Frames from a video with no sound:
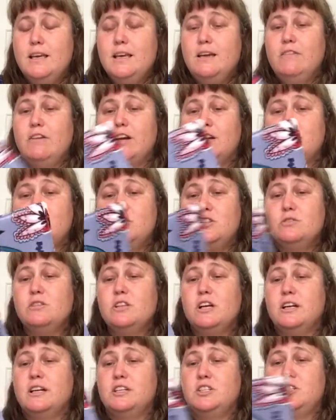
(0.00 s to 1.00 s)
We've got two
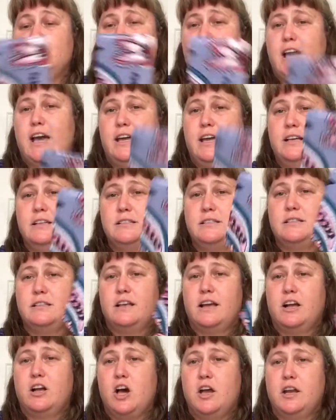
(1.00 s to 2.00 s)
luggage tags, the
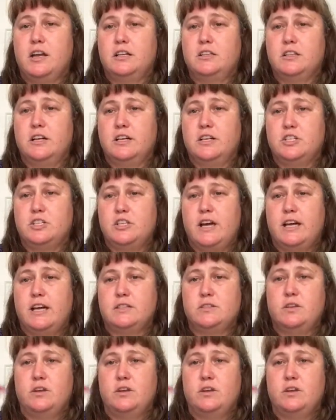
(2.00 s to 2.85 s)
iconic luggage tags.